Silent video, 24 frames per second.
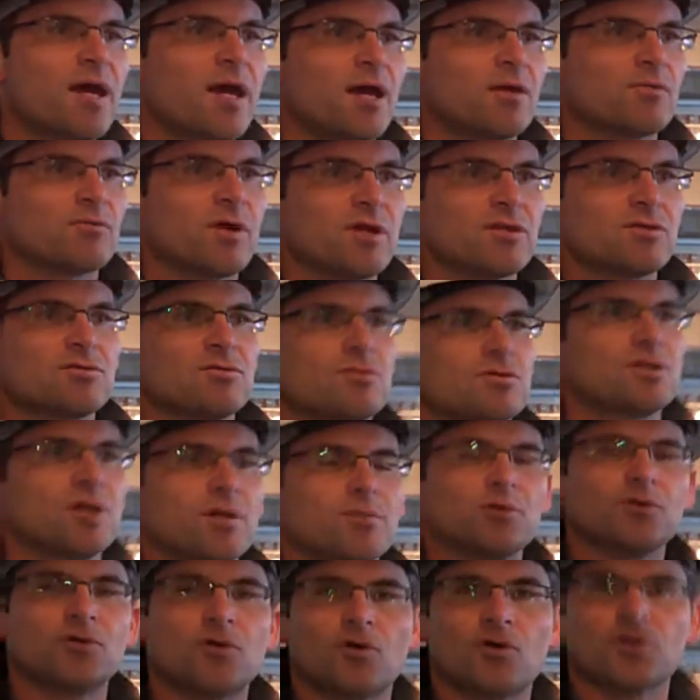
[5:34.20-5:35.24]
and right through
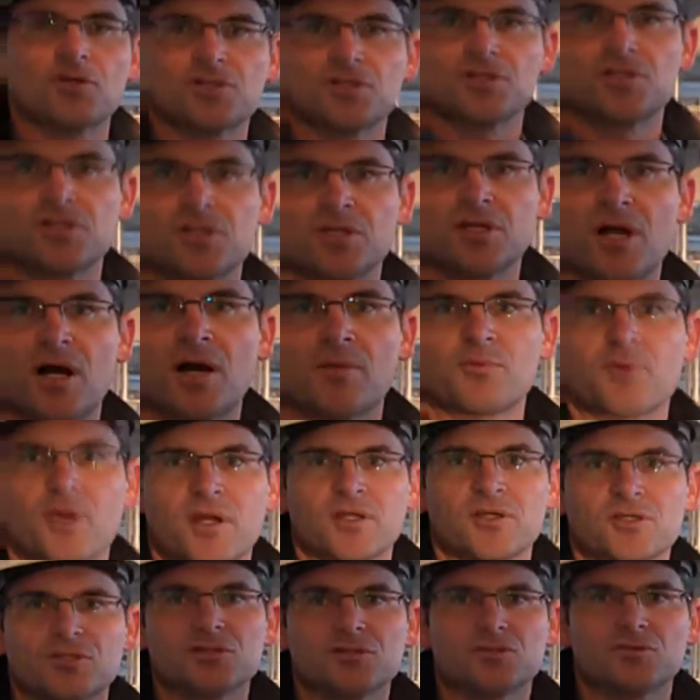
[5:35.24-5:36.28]
double doors into the
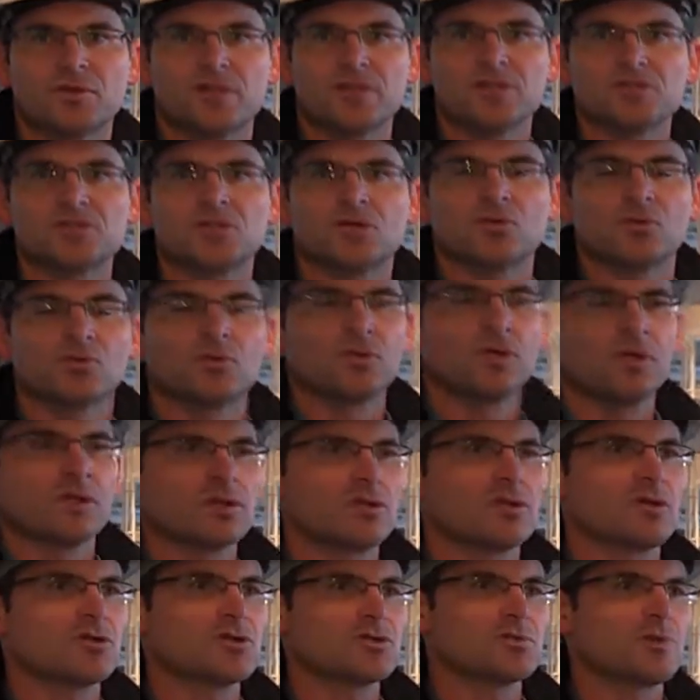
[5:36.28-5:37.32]
operating suite. So
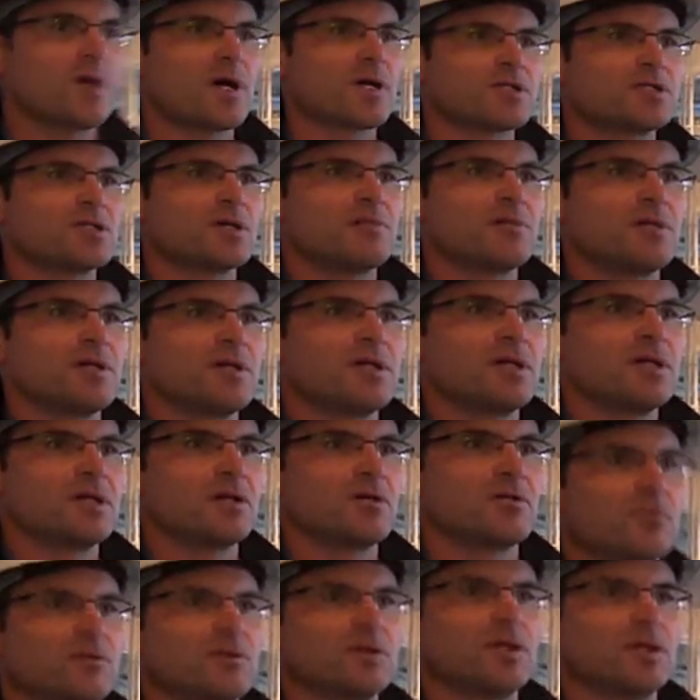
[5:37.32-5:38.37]
real close proximity
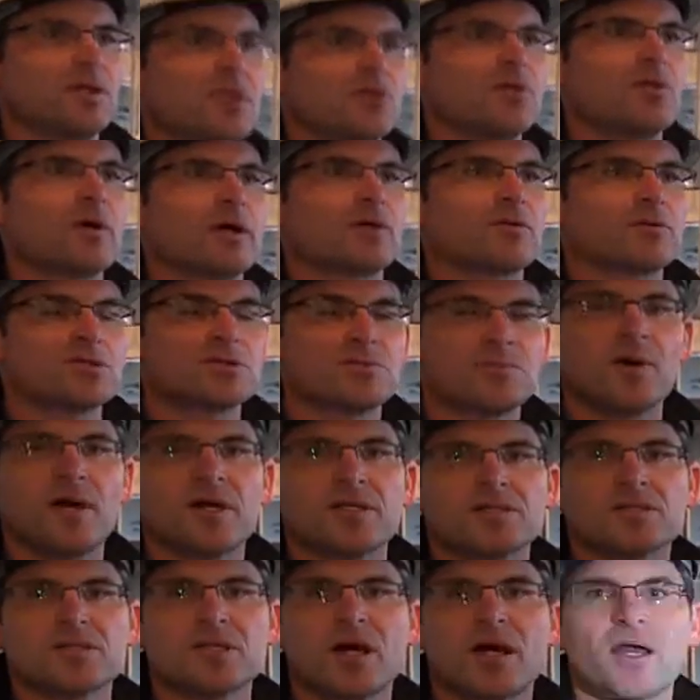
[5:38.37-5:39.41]
and a really quick
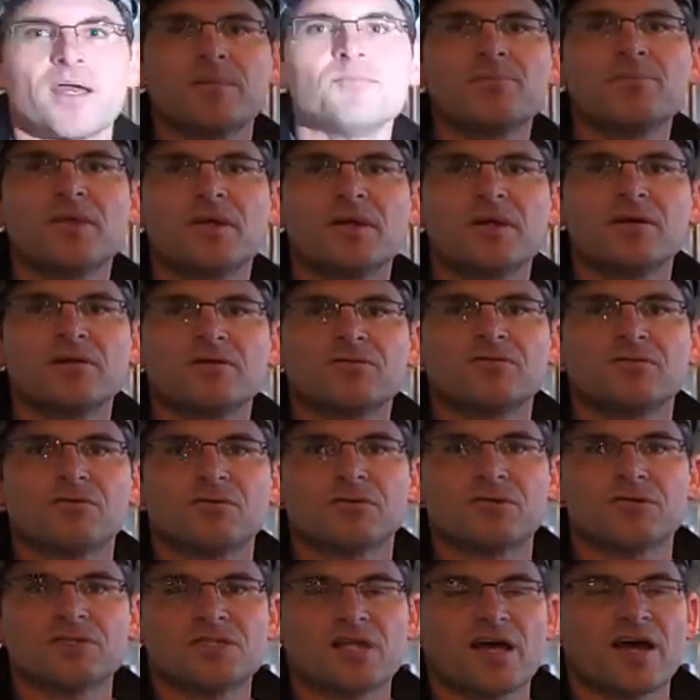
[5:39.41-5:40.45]
response time
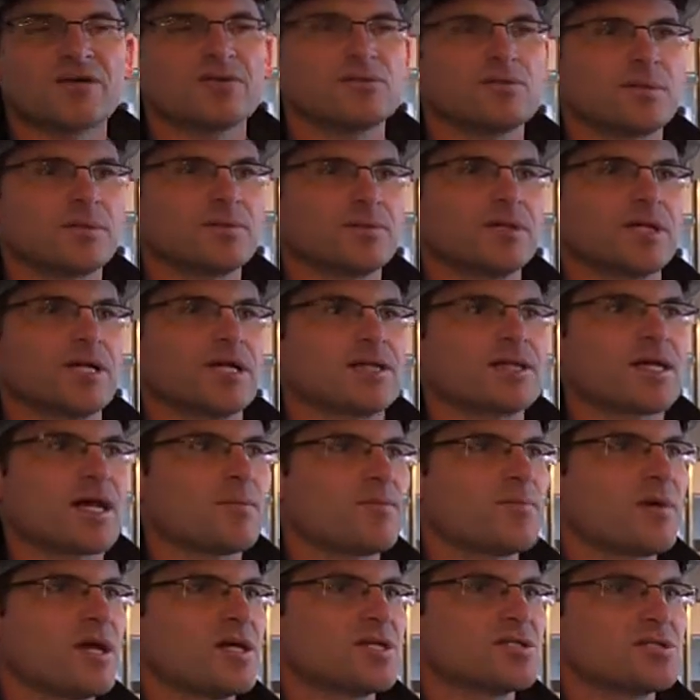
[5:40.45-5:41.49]
for the staff to be able to get
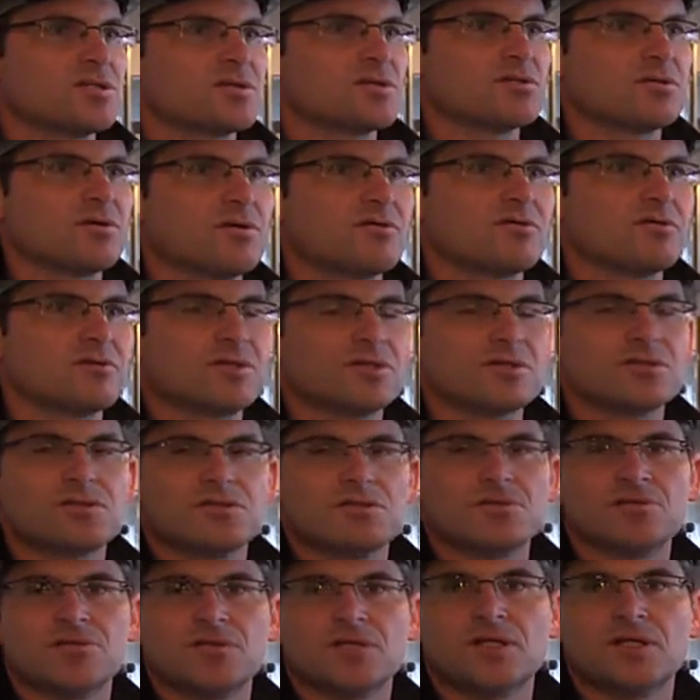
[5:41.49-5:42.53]
that patient over
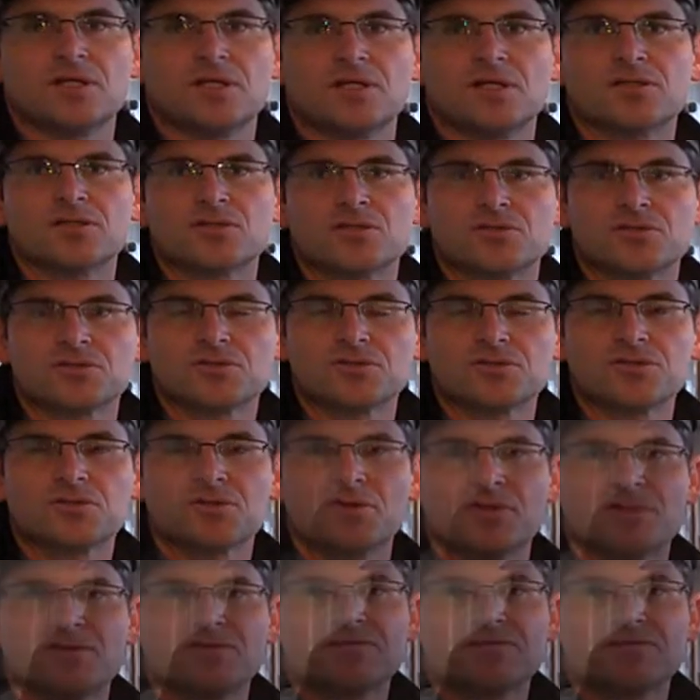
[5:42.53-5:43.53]
into the surgical suite.